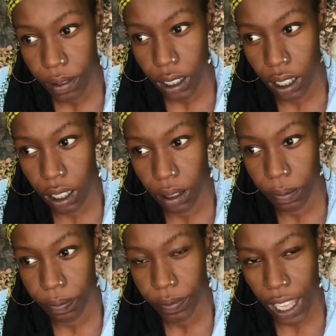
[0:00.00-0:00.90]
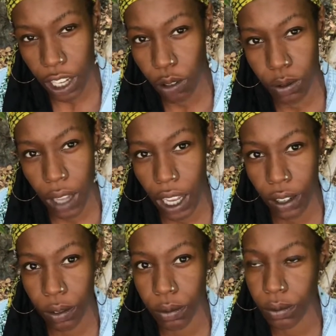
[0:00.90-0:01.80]
I
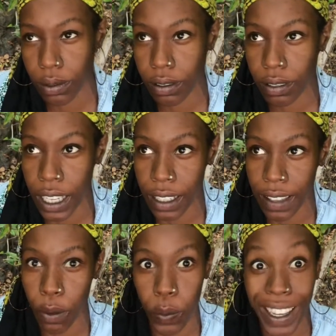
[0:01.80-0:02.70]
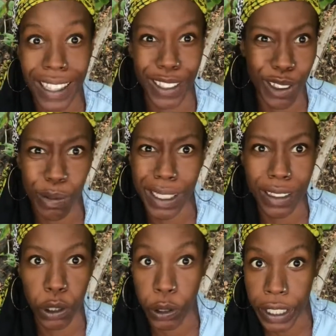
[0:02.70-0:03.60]
don't think that we as humans
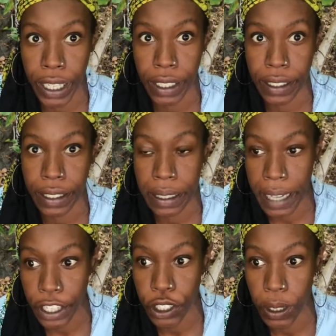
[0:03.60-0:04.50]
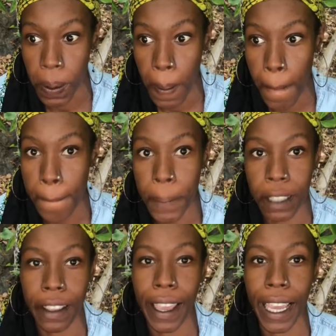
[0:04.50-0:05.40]
create nature, but
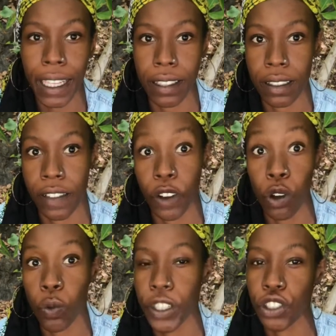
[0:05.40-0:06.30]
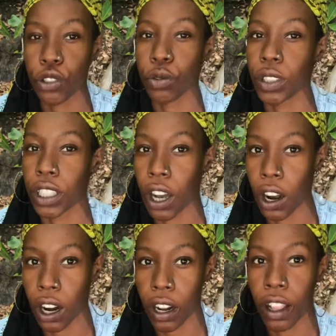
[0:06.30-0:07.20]
the essence of who we truly
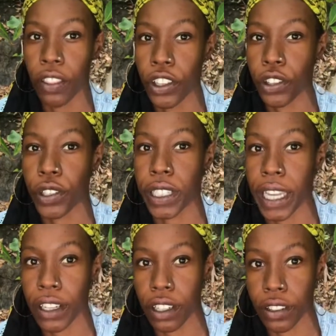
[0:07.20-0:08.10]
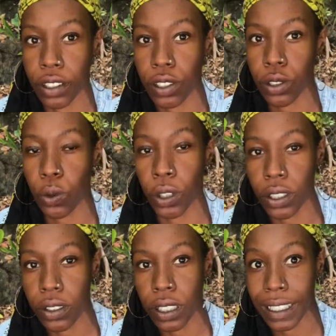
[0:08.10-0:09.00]
are, the creator, the
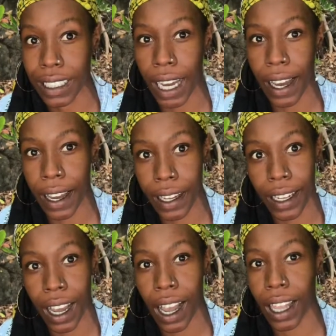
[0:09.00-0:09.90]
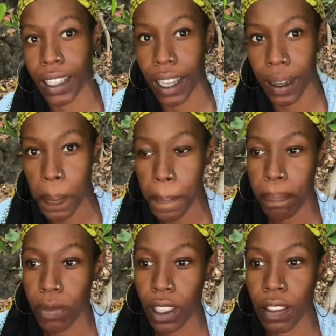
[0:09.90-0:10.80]
source, God, Allah,
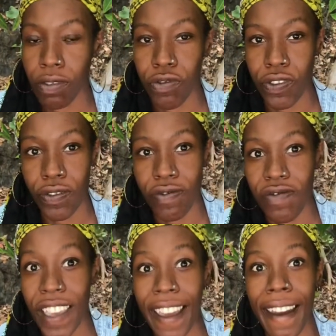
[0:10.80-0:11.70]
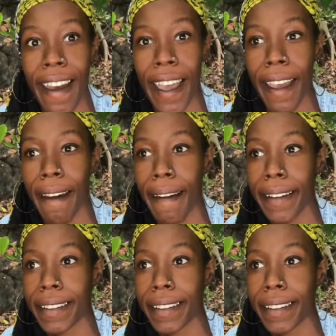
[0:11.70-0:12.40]
that